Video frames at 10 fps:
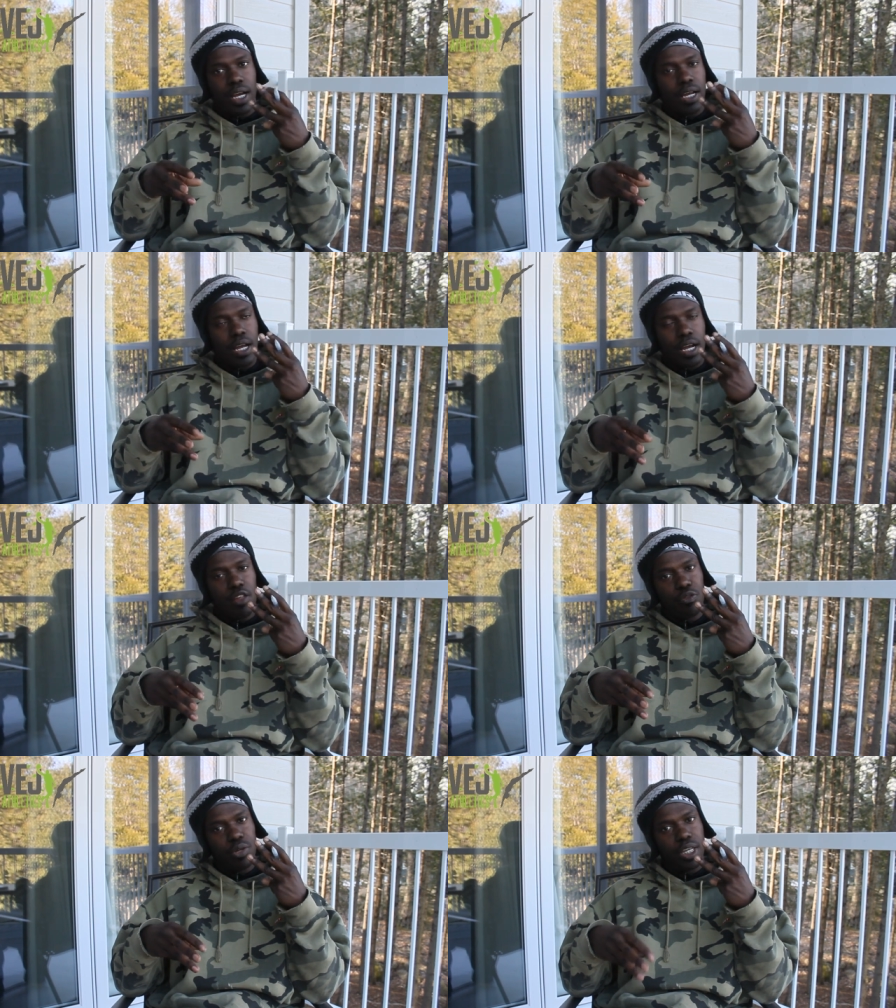I
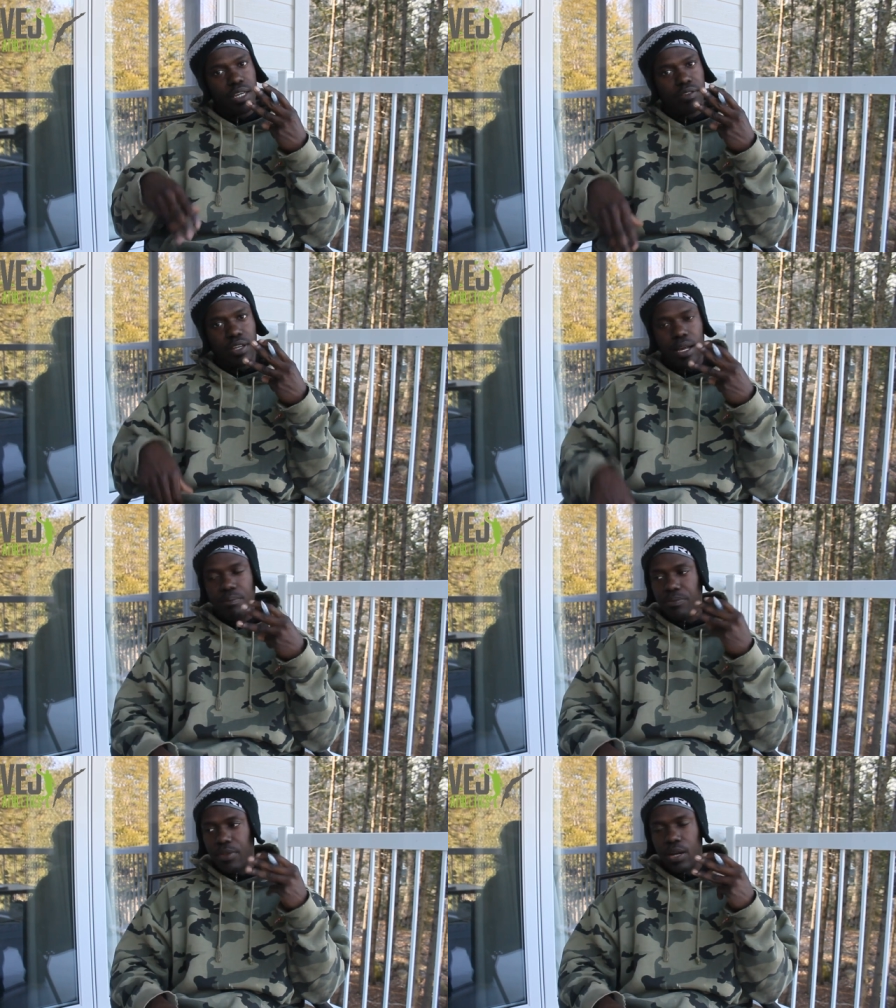got three keys that I
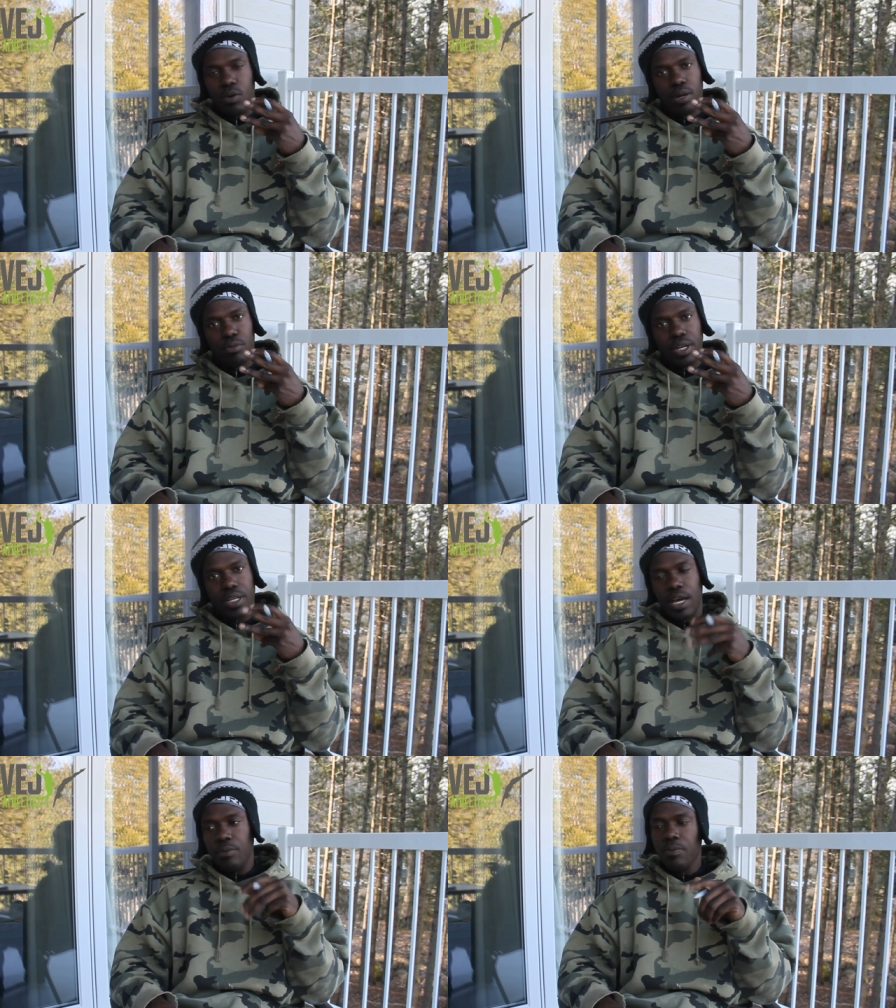want to break
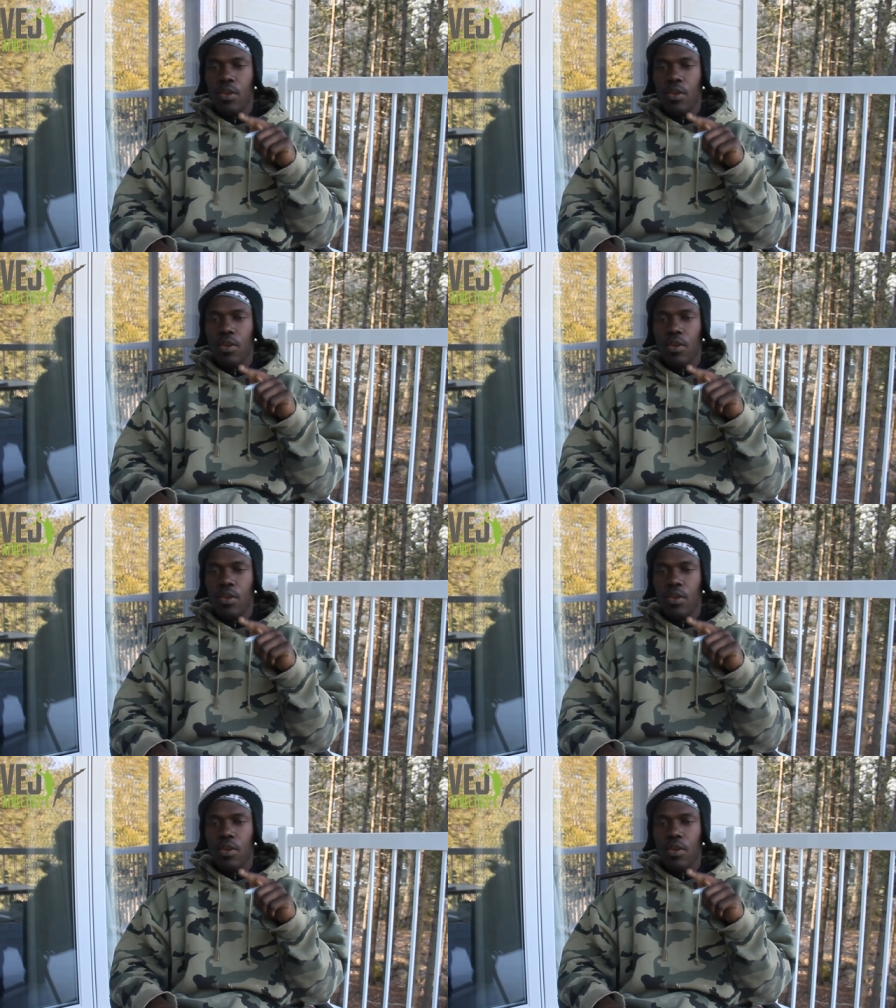down.